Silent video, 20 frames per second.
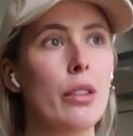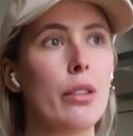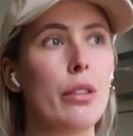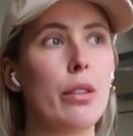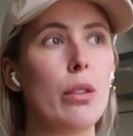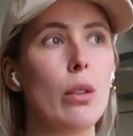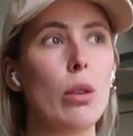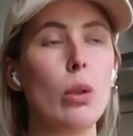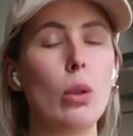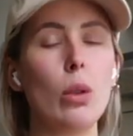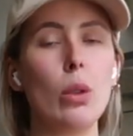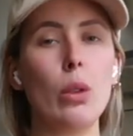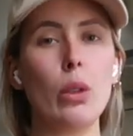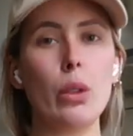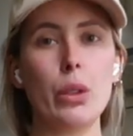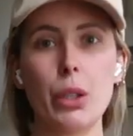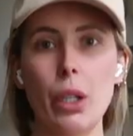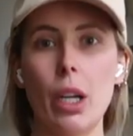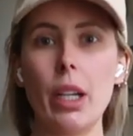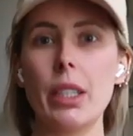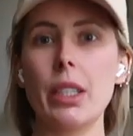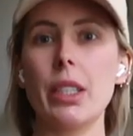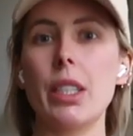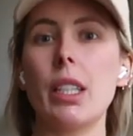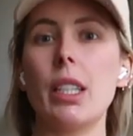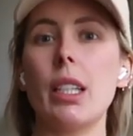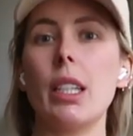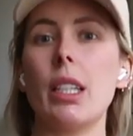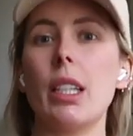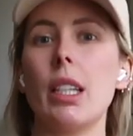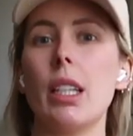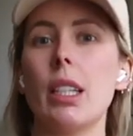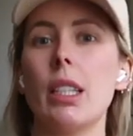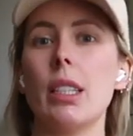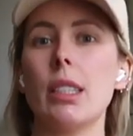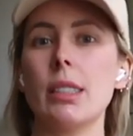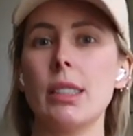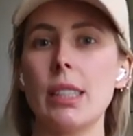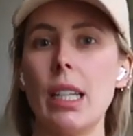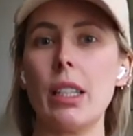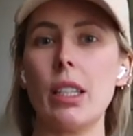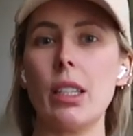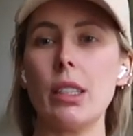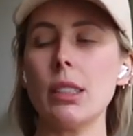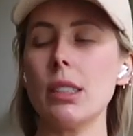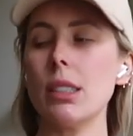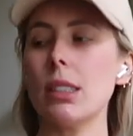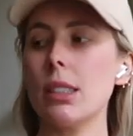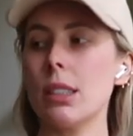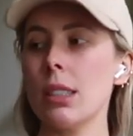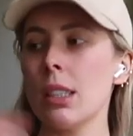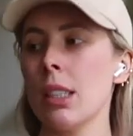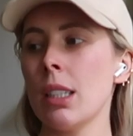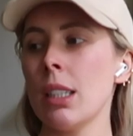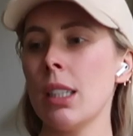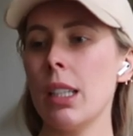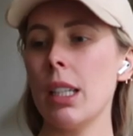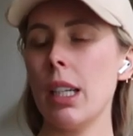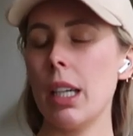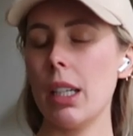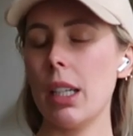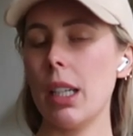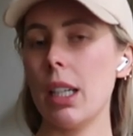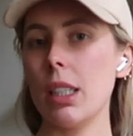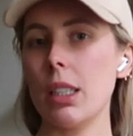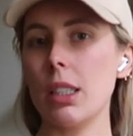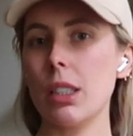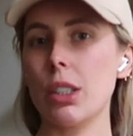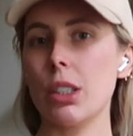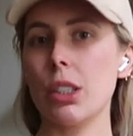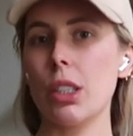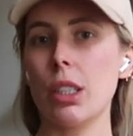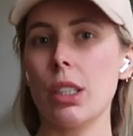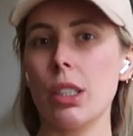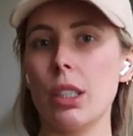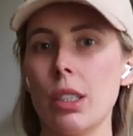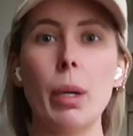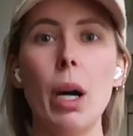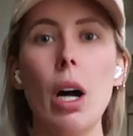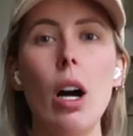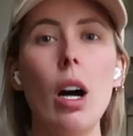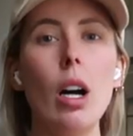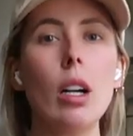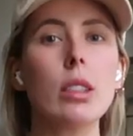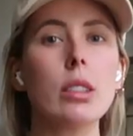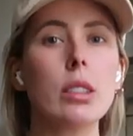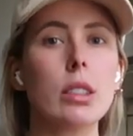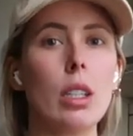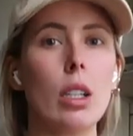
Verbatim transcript: for 90 seconds in each part.